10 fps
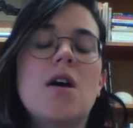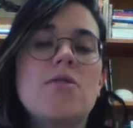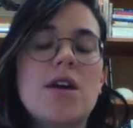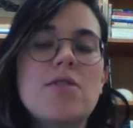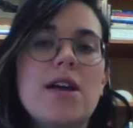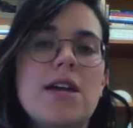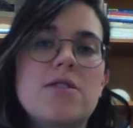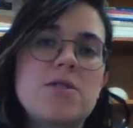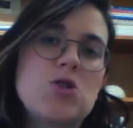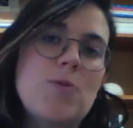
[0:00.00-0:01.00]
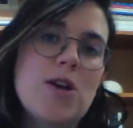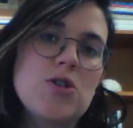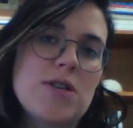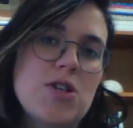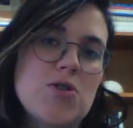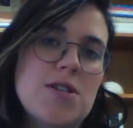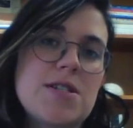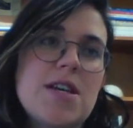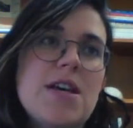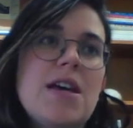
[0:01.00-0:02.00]
On the other hand, the situational
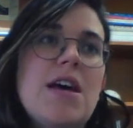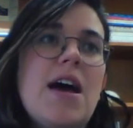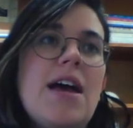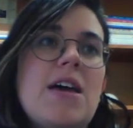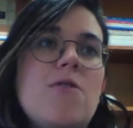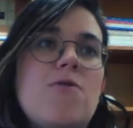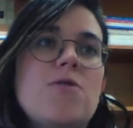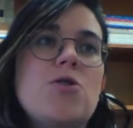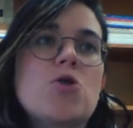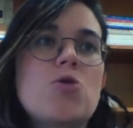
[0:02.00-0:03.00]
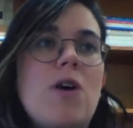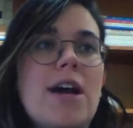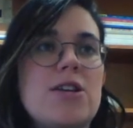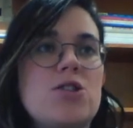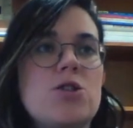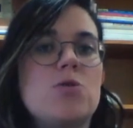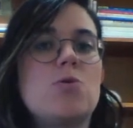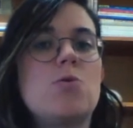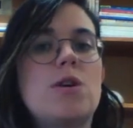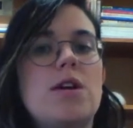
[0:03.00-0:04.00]
interest, if you're trying
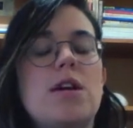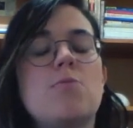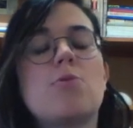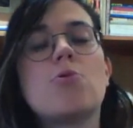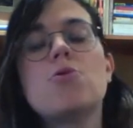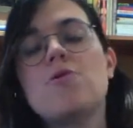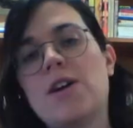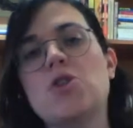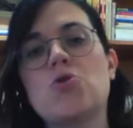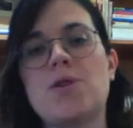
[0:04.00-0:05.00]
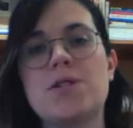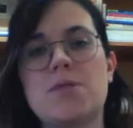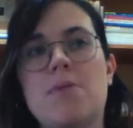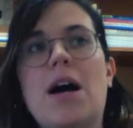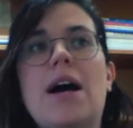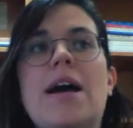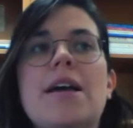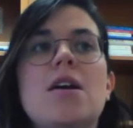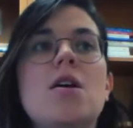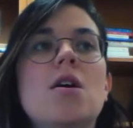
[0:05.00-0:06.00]
to improve interest
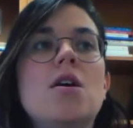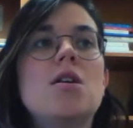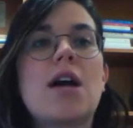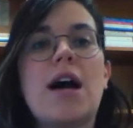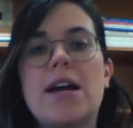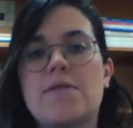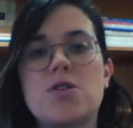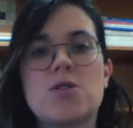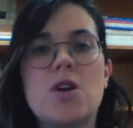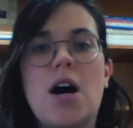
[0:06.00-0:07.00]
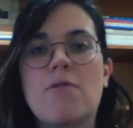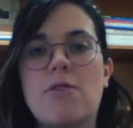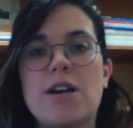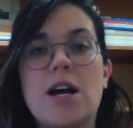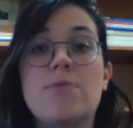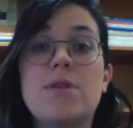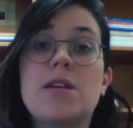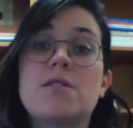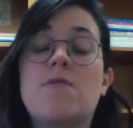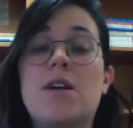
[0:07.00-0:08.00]
by kind of just offering up
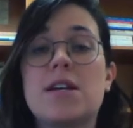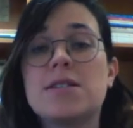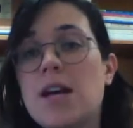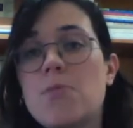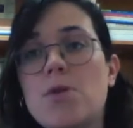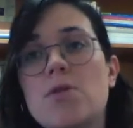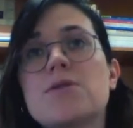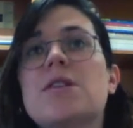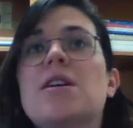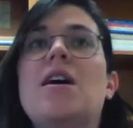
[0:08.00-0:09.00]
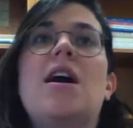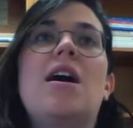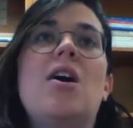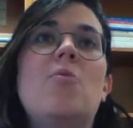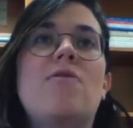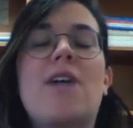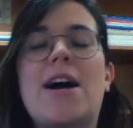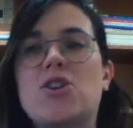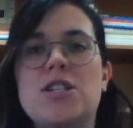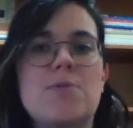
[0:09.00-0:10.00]
these fun examples,
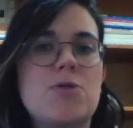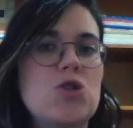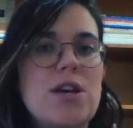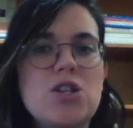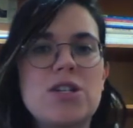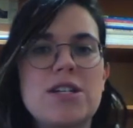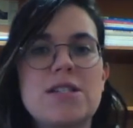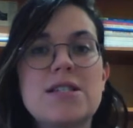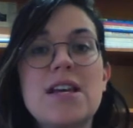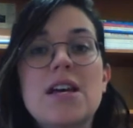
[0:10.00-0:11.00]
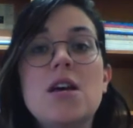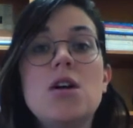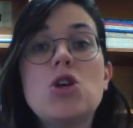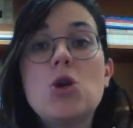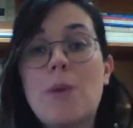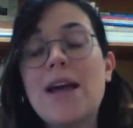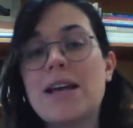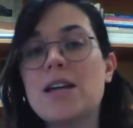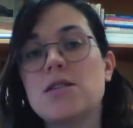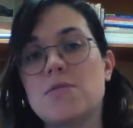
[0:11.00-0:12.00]
flashy demonstrations, you
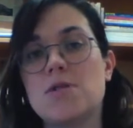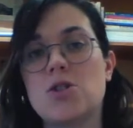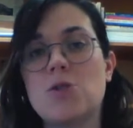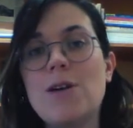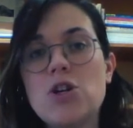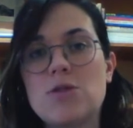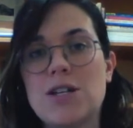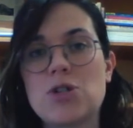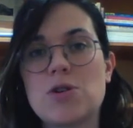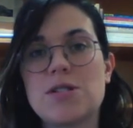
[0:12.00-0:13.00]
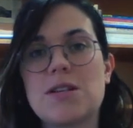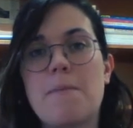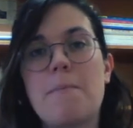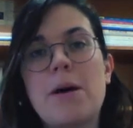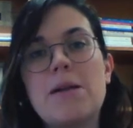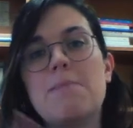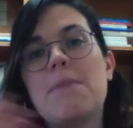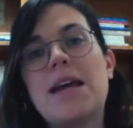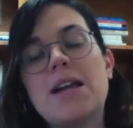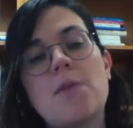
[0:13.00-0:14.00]
might get some situational interest, but it
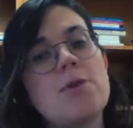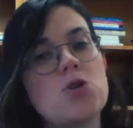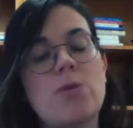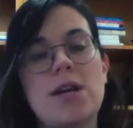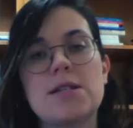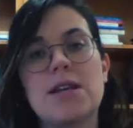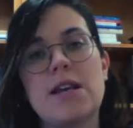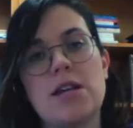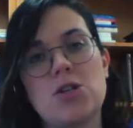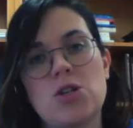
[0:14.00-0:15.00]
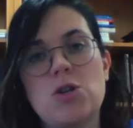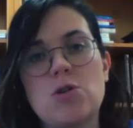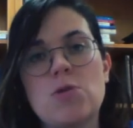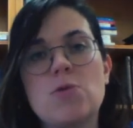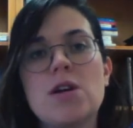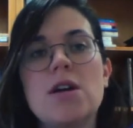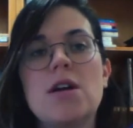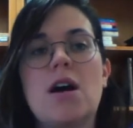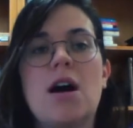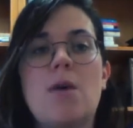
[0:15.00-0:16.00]
may not be translating to
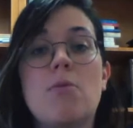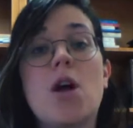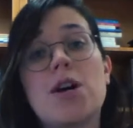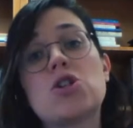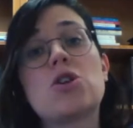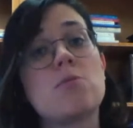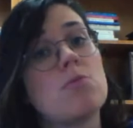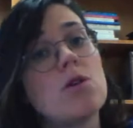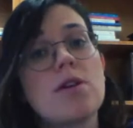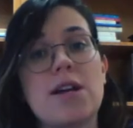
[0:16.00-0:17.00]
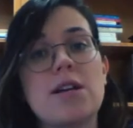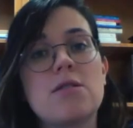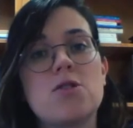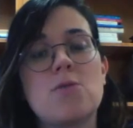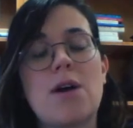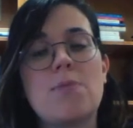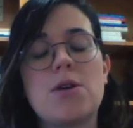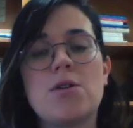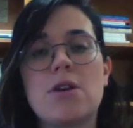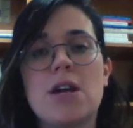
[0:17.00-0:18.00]
long-term learning that you might
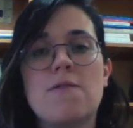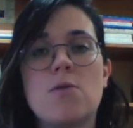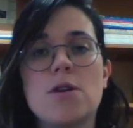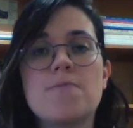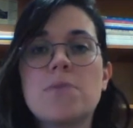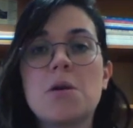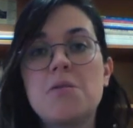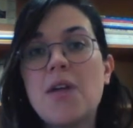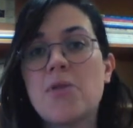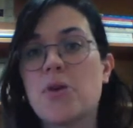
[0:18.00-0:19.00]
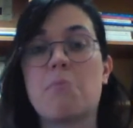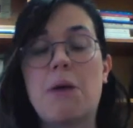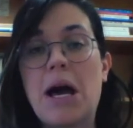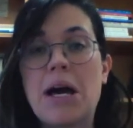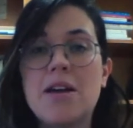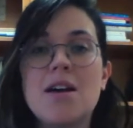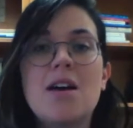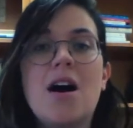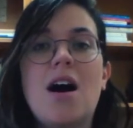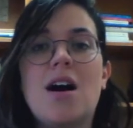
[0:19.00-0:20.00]
be looking for. Not that they're bad.
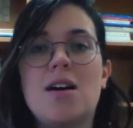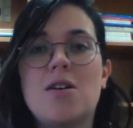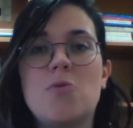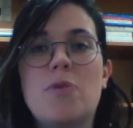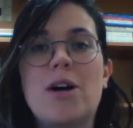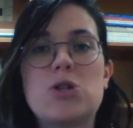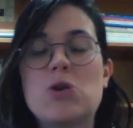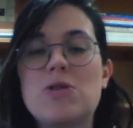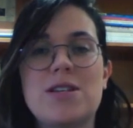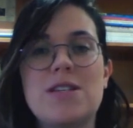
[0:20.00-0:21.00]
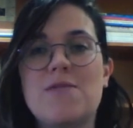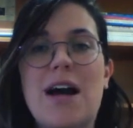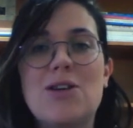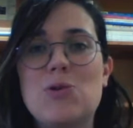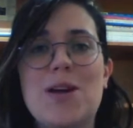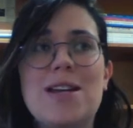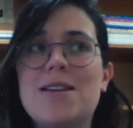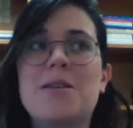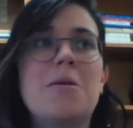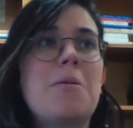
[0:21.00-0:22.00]
I certainly see value
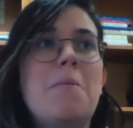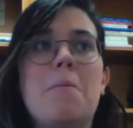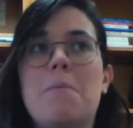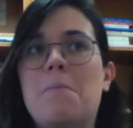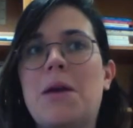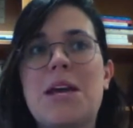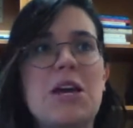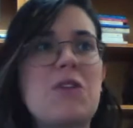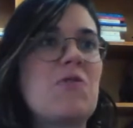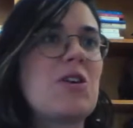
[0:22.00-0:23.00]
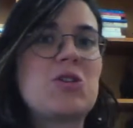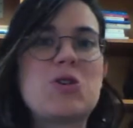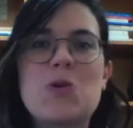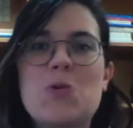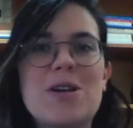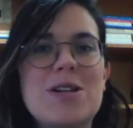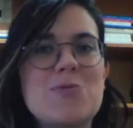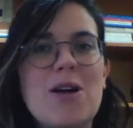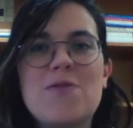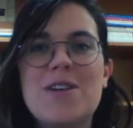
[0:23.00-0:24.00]
in making a funny joke when
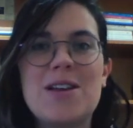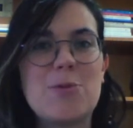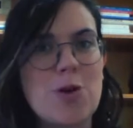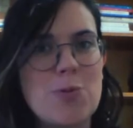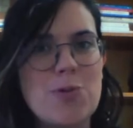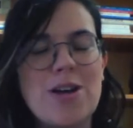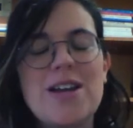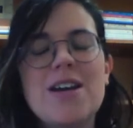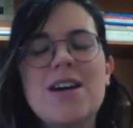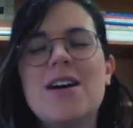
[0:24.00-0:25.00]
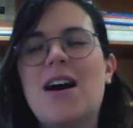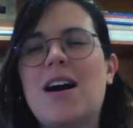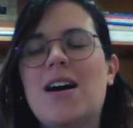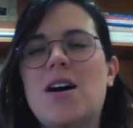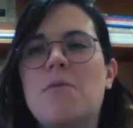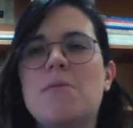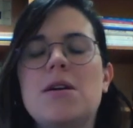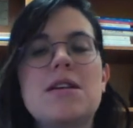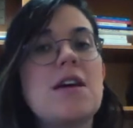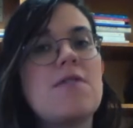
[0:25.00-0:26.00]
it's relevant and appropriate,
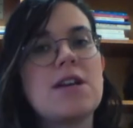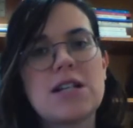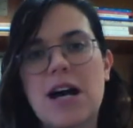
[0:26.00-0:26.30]
giving